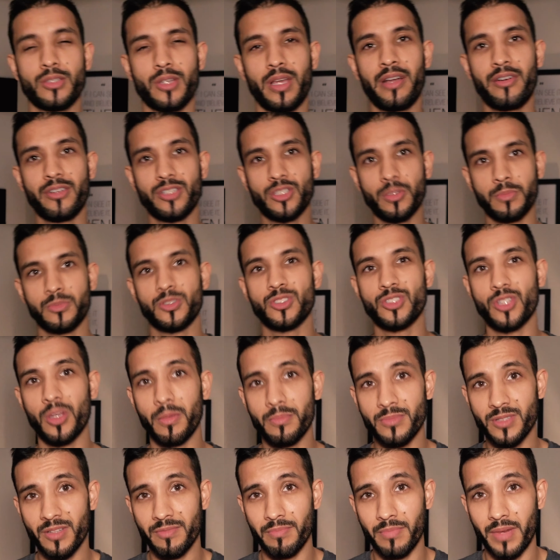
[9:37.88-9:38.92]
So here are some
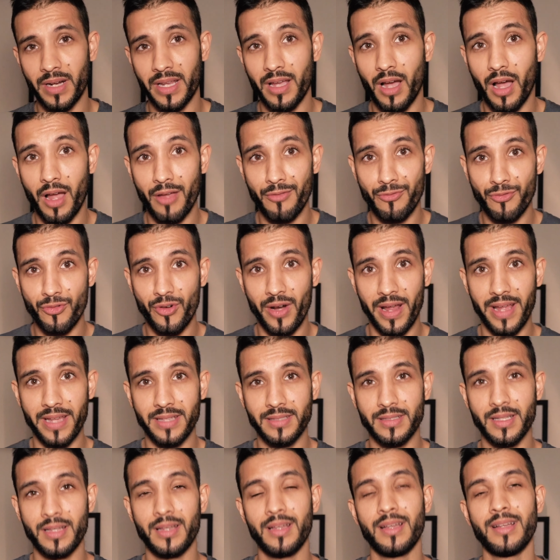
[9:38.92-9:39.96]
sums of money I've
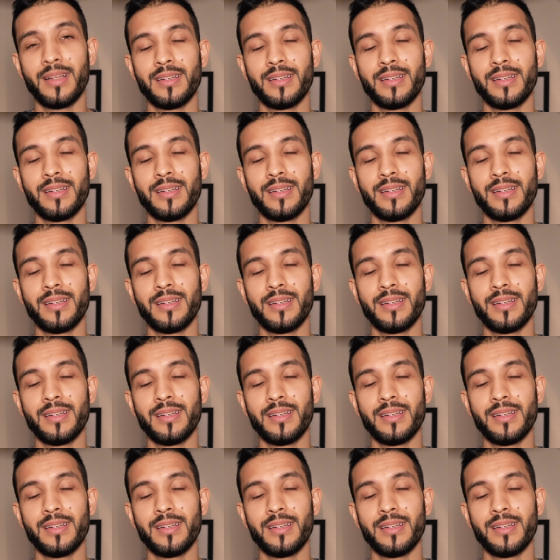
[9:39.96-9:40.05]
raised,